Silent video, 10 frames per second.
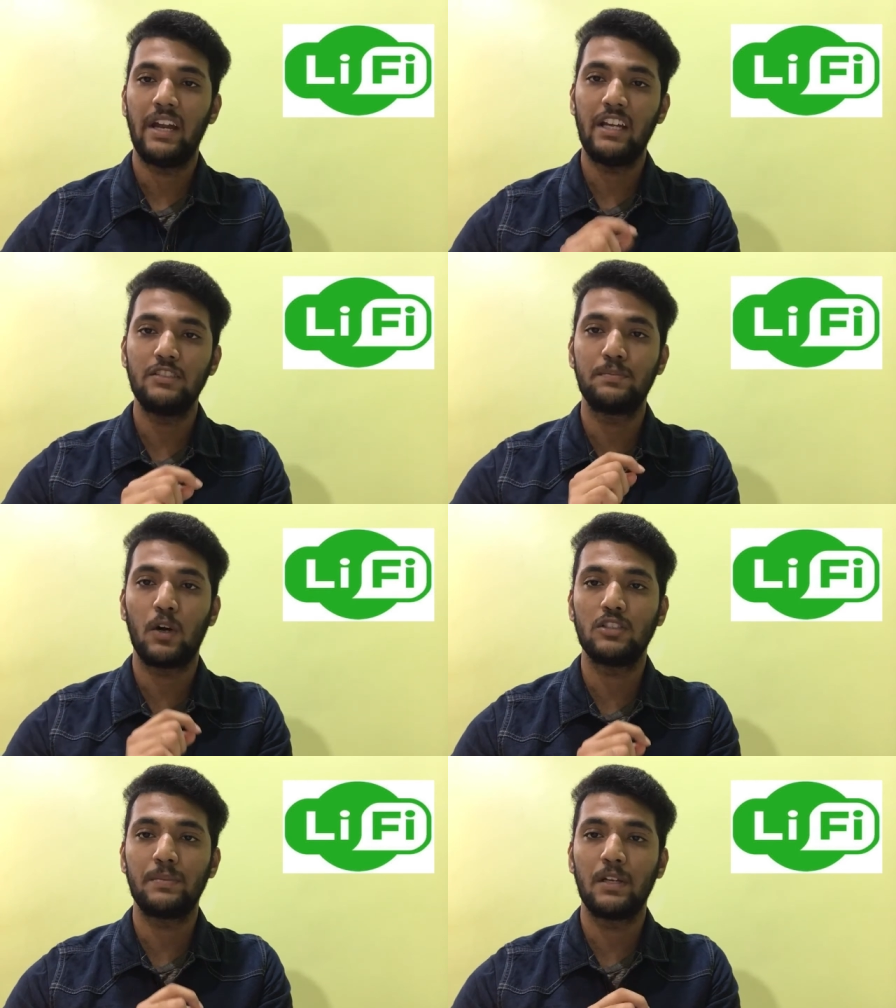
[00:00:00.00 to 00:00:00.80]
It is
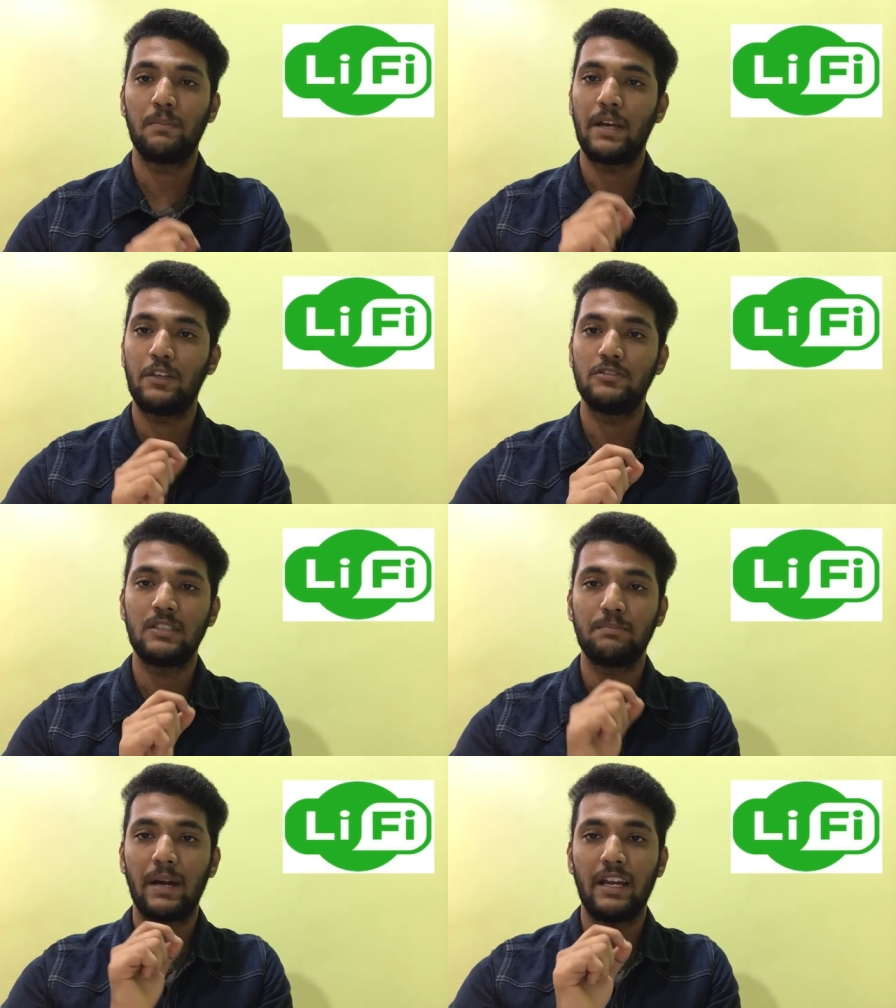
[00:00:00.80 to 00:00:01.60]
possible by
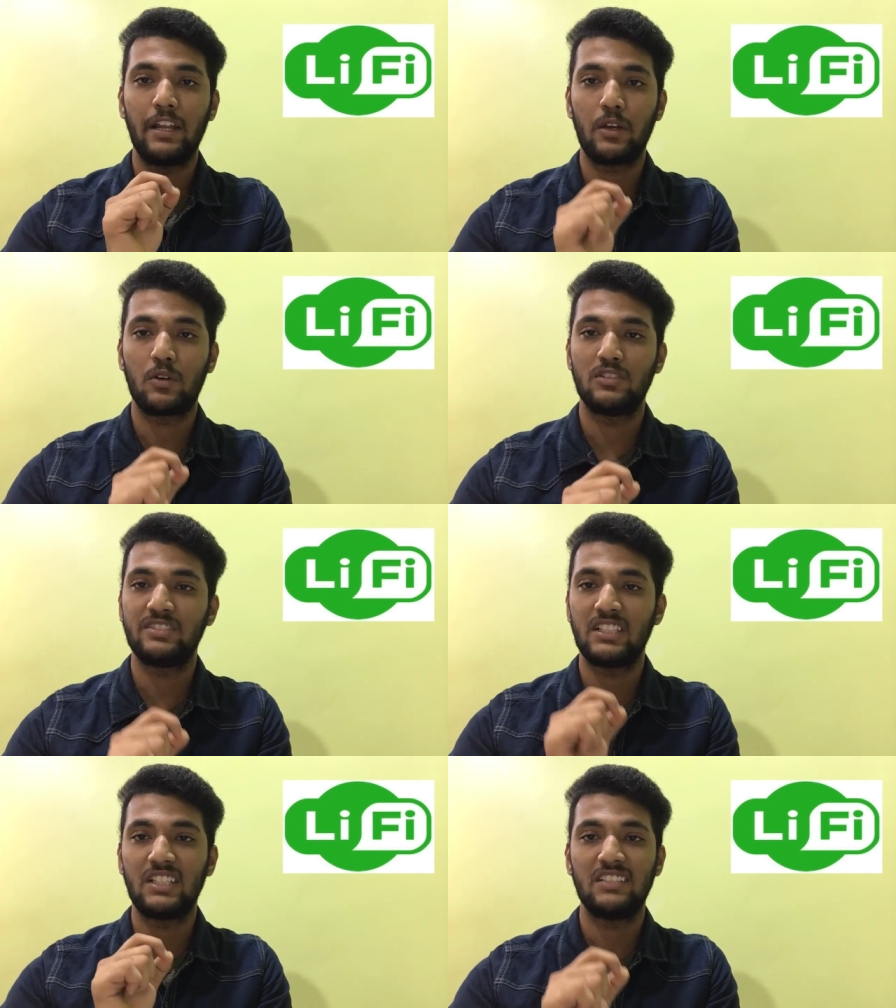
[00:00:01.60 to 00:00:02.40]
using binary codes
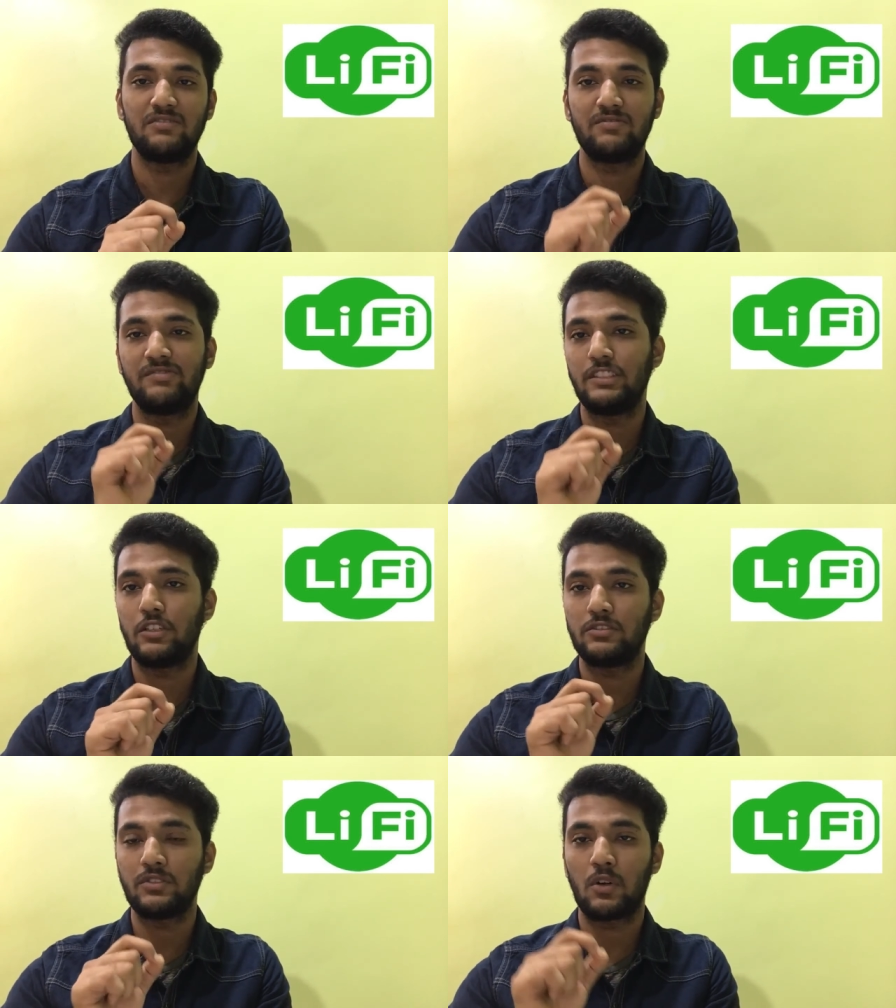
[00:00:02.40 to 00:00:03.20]
such as
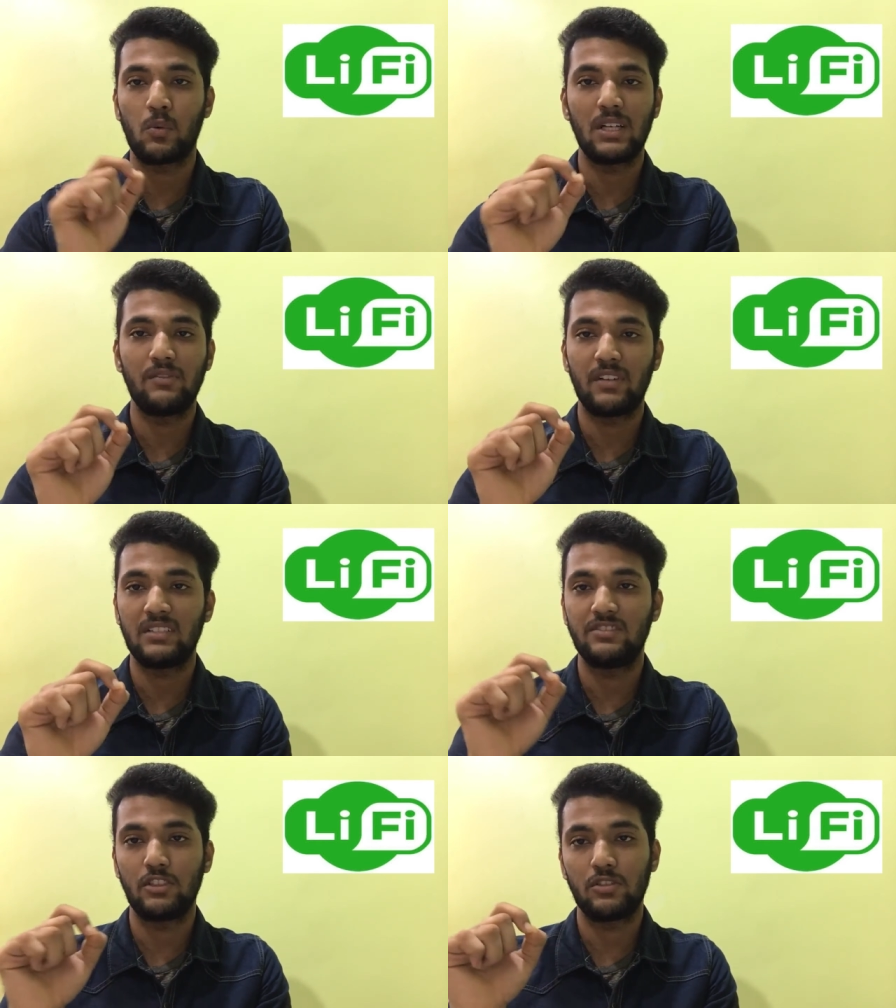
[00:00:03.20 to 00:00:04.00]

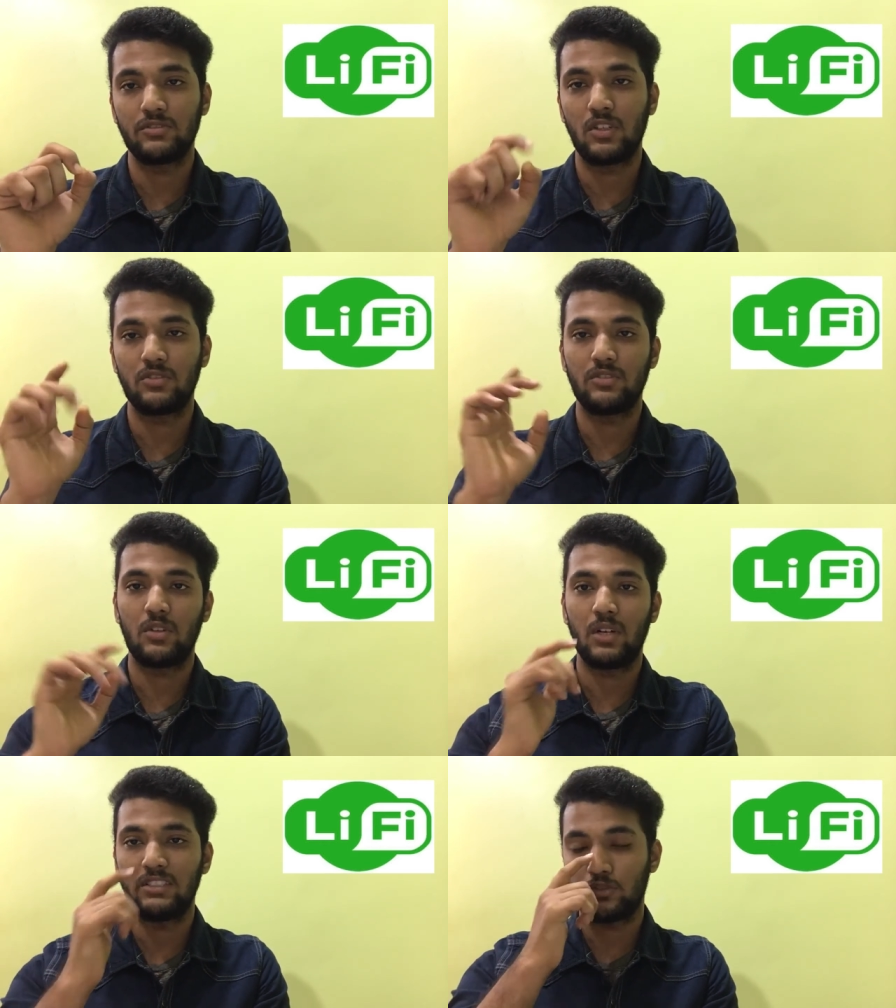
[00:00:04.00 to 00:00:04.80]

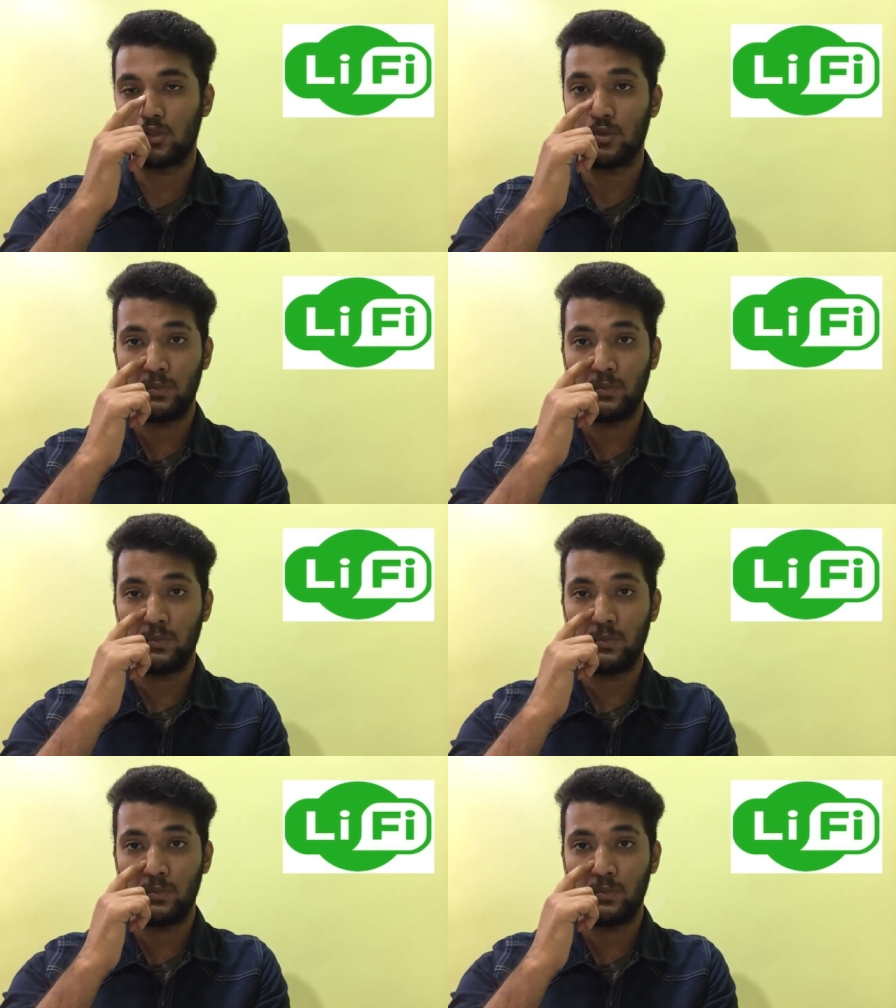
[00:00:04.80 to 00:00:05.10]
00110000 and so.